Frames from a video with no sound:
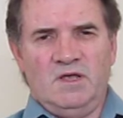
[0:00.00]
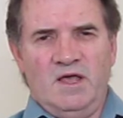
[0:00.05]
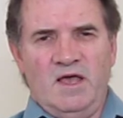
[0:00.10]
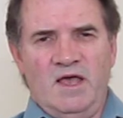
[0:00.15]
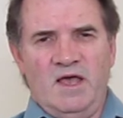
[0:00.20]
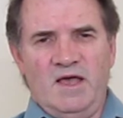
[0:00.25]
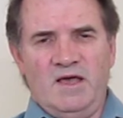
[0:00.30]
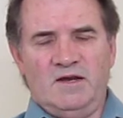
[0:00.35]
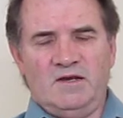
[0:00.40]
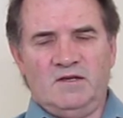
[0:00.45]

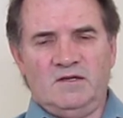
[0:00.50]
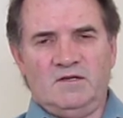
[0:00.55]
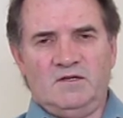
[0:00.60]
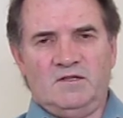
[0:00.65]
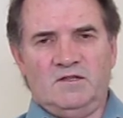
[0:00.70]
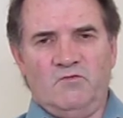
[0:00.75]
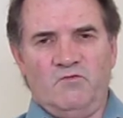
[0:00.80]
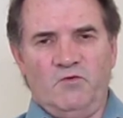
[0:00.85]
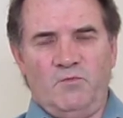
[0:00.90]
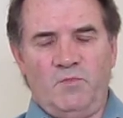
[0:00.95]
and
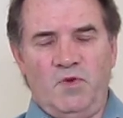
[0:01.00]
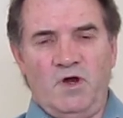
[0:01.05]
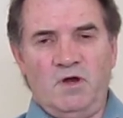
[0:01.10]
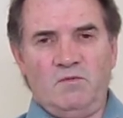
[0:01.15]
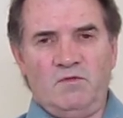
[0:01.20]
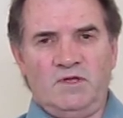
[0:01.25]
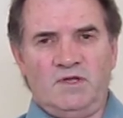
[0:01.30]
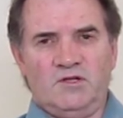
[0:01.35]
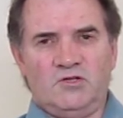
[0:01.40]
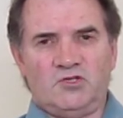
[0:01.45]
the
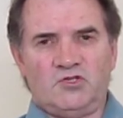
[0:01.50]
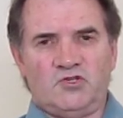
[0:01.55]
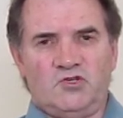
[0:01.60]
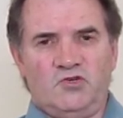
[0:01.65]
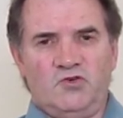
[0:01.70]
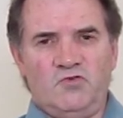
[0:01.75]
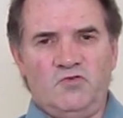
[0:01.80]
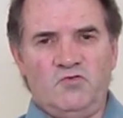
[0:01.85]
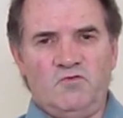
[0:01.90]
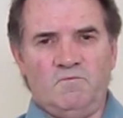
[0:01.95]
Republicans
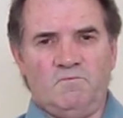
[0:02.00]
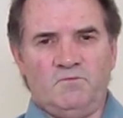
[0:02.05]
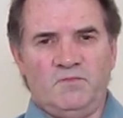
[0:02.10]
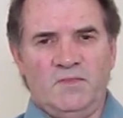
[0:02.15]
too.